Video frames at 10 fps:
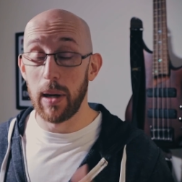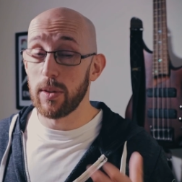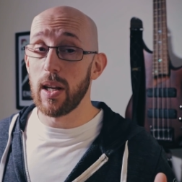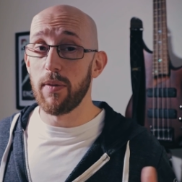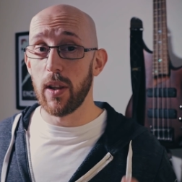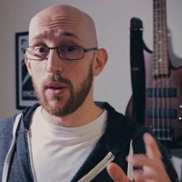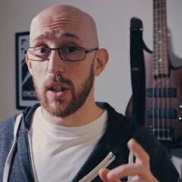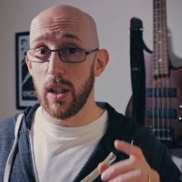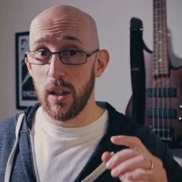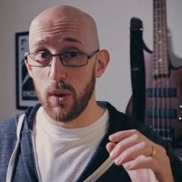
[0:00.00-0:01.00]
But I would say for
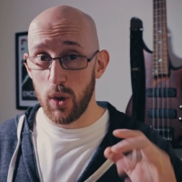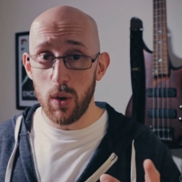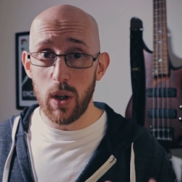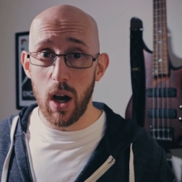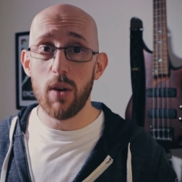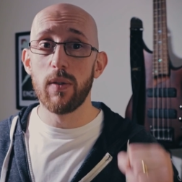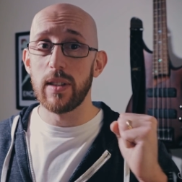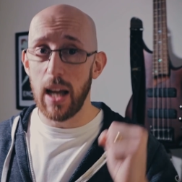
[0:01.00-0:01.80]
those that you do know,